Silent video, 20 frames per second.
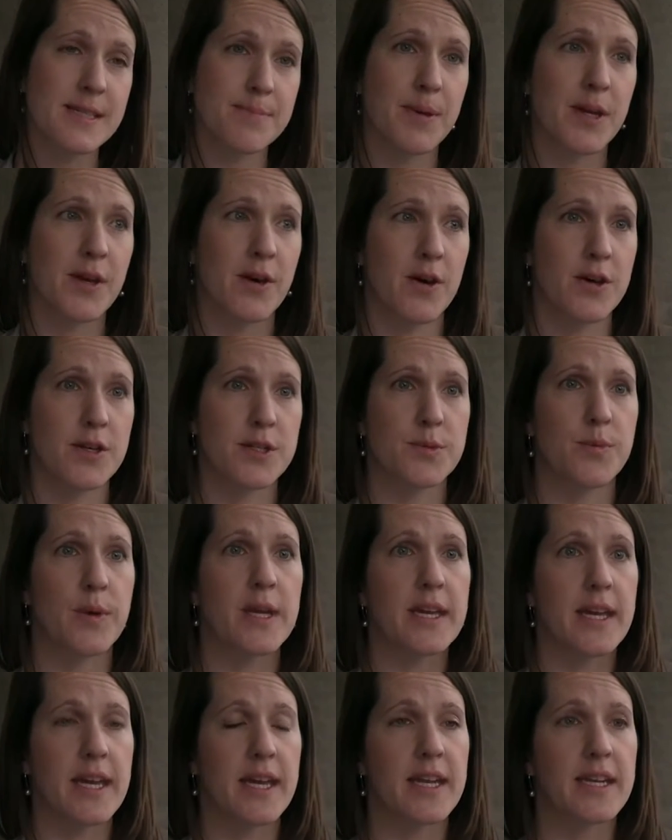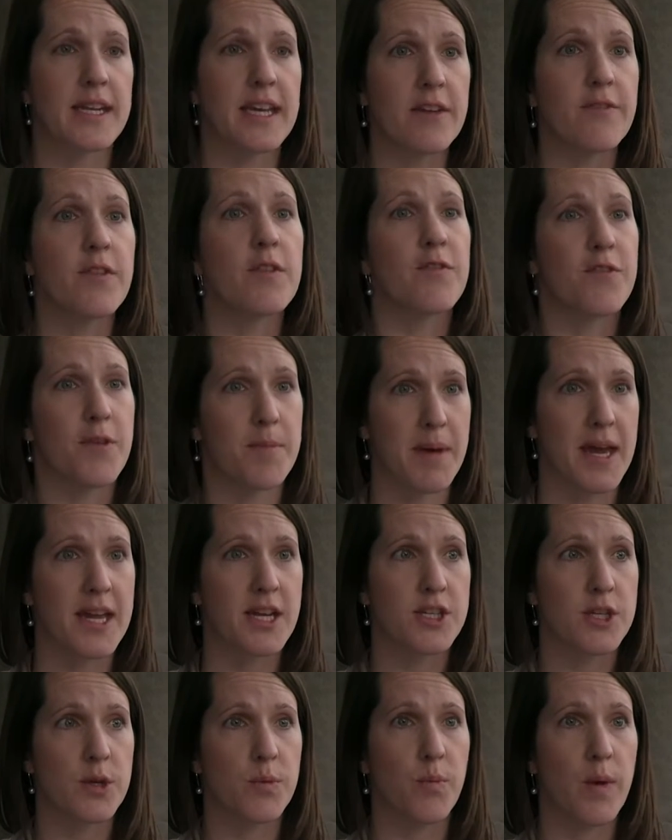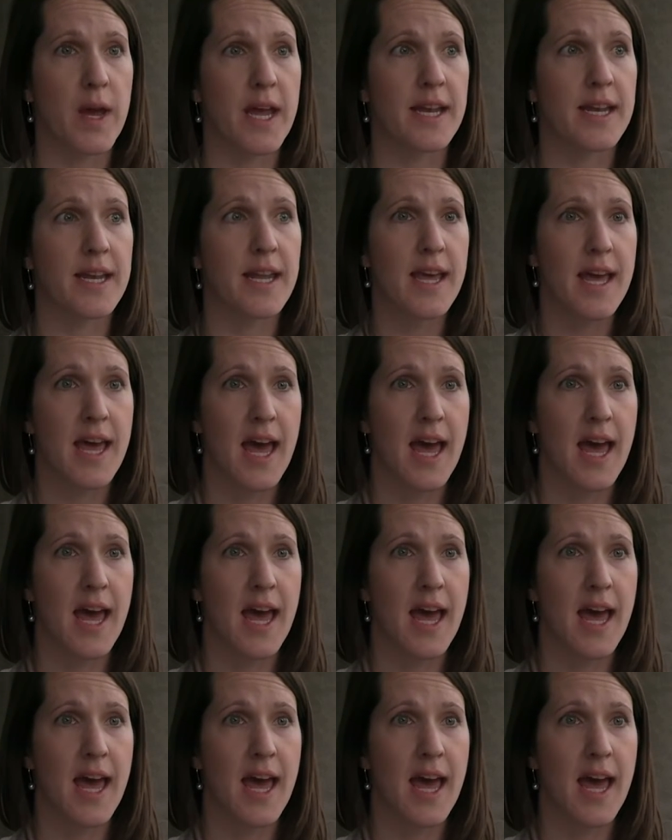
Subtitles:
because we can give information when